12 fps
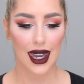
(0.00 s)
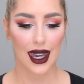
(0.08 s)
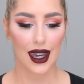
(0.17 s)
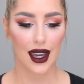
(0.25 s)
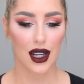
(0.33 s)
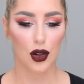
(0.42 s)

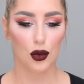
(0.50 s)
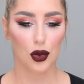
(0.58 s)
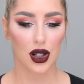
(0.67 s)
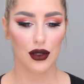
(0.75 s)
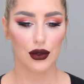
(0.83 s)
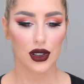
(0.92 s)
And
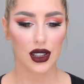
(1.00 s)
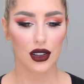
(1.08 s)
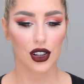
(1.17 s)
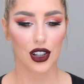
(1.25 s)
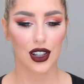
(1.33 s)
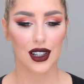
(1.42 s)
what I've really
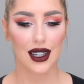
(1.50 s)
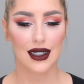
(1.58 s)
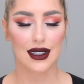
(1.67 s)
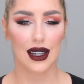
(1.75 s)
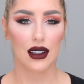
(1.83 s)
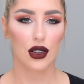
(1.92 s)
learned
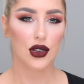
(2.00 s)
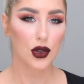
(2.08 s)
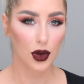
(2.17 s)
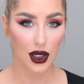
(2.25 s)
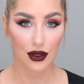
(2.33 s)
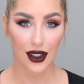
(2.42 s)
is that those
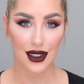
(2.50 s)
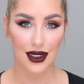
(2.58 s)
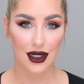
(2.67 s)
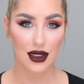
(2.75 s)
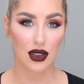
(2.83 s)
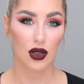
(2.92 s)
quick
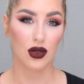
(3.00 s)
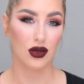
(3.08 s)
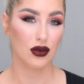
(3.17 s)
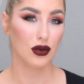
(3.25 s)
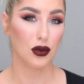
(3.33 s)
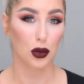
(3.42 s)
fixes
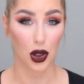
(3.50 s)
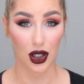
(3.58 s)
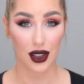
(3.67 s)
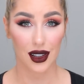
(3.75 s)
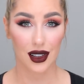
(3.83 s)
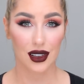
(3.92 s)
don't
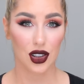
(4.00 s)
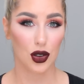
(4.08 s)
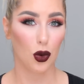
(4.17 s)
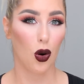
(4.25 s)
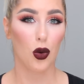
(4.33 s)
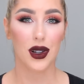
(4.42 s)
work.
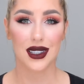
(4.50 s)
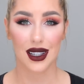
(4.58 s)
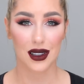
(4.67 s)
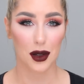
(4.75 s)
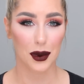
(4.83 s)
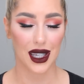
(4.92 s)
You always
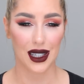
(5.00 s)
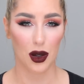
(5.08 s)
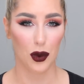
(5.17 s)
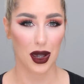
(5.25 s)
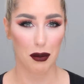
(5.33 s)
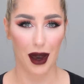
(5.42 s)
end up
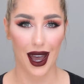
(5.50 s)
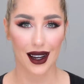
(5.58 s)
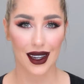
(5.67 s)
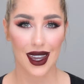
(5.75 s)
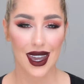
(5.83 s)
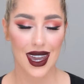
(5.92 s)
gaining weight
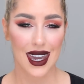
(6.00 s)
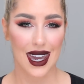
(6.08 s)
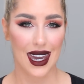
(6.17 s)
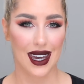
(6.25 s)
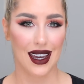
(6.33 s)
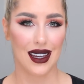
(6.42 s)
back.
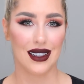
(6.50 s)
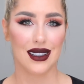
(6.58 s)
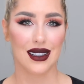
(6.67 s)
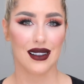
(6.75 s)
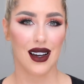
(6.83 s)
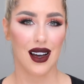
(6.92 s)

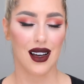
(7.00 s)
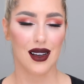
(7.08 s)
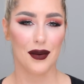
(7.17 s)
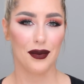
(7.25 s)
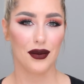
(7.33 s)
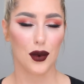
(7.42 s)
And
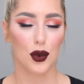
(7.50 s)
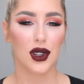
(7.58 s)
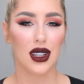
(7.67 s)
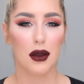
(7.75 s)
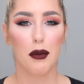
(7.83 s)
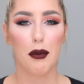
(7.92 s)
um,
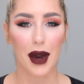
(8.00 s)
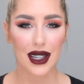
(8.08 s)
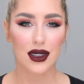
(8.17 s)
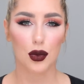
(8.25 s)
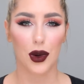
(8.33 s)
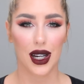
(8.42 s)
really, the
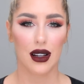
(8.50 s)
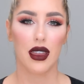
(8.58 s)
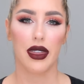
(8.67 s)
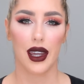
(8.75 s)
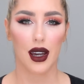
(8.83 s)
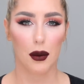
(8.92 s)
best way to
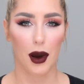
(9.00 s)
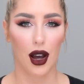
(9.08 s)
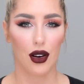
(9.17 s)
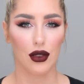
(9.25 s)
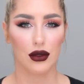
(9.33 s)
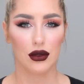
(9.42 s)
think
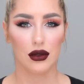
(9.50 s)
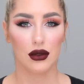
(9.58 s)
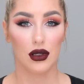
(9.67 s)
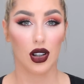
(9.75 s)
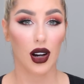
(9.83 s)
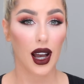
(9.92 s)
about
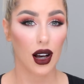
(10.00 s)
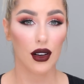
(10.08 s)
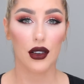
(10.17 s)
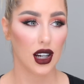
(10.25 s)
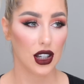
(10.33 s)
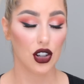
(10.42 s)
your
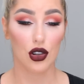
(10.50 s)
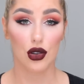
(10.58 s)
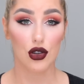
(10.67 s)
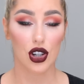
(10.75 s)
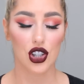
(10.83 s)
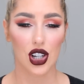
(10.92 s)
health and your
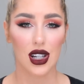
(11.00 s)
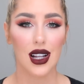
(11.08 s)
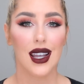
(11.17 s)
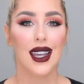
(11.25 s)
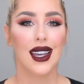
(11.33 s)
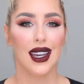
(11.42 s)
nutrition
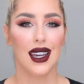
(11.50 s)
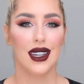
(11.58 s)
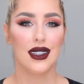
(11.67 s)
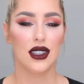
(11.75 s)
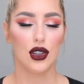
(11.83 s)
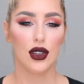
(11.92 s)

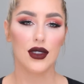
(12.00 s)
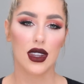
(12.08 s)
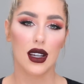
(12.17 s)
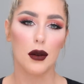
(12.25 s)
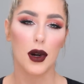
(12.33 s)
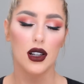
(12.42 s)
is you have to
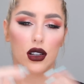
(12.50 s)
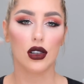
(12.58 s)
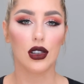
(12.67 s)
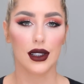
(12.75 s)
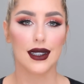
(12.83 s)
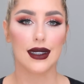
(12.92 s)
think about it
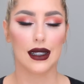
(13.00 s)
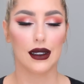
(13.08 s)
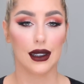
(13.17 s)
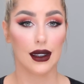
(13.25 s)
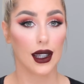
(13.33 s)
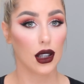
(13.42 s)

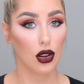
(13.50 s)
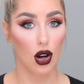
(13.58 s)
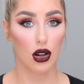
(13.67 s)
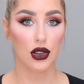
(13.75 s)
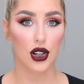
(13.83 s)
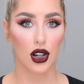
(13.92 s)
holistically, like
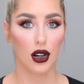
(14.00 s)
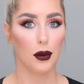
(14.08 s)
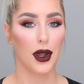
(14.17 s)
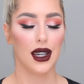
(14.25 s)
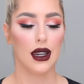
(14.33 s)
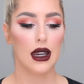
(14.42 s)
long
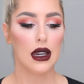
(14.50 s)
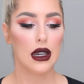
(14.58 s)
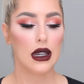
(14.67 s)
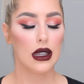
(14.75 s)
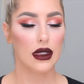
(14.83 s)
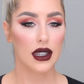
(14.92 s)
term. Like,
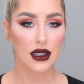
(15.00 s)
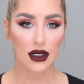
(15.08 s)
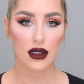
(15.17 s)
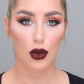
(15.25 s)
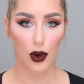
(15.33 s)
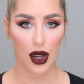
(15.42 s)
this
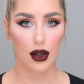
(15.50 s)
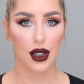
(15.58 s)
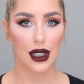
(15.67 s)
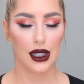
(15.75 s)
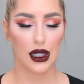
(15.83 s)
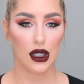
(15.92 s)
is the way I'm
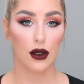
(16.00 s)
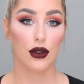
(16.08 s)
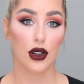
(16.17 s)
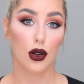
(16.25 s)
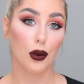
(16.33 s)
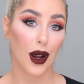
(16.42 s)
gonna eat
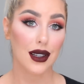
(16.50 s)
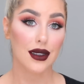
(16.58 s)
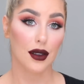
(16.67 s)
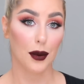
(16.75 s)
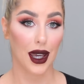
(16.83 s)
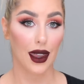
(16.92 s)
for the
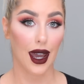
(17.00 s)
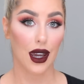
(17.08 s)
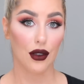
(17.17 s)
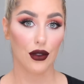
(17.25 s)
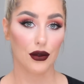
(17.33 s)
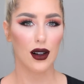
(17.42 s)
rest of my
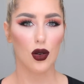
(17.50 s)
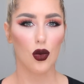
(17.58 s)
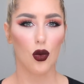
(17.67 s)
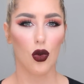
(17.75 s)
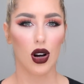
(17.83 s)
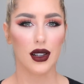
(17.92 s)
life. I
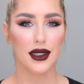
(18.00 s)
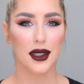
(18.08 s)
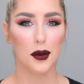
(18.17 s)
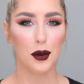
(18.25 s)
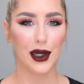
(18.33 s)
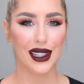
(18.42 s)
don't want
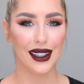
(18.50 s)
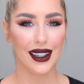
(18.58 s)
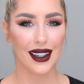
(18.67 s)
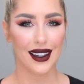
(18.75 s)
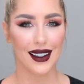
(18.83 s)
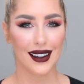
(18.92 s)
to
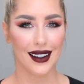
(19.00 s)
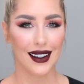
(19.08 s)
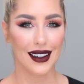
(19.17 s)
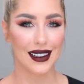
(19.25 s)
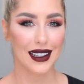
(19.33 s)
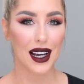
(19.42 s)
be
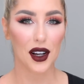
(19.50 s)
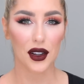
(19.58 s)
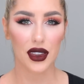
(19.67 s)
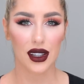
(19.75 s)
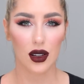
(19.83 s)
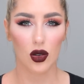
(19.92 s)
an
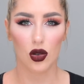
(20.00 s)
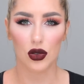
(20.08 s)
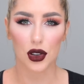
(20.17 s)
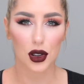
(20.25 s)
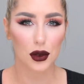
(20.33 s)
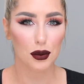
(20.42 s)
unhealthy
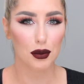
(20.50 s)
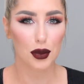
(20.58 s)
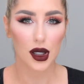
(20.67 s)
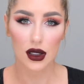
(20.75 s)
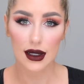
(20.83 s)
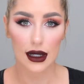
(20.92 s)
older
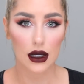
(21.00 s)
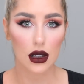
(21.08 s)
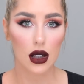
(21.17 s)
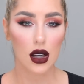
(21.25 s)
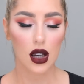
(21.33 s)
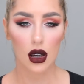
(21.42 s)

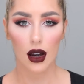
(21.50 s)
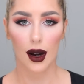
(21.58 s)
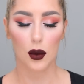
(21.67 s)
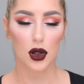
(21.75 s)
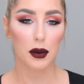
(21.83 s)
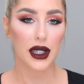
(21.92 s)
person.
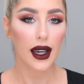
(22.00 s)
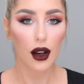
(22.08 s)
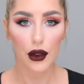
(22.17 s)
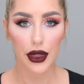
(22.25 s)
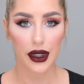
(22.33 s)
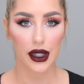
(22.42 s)
I wanna be
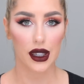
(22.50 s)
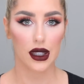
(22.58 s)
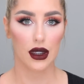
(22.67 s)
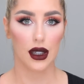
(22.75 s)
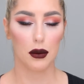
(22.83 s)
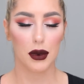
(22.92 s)

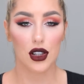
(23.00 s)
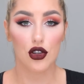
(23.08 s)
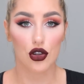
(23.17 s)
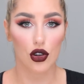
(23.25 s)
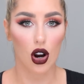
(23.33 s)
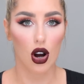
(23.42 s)
healthy, like, be
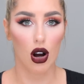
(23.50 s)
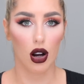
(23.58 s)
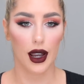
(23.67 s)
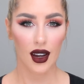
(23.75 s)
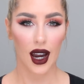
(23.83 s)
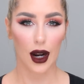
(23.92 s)

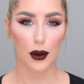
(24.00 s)
strong.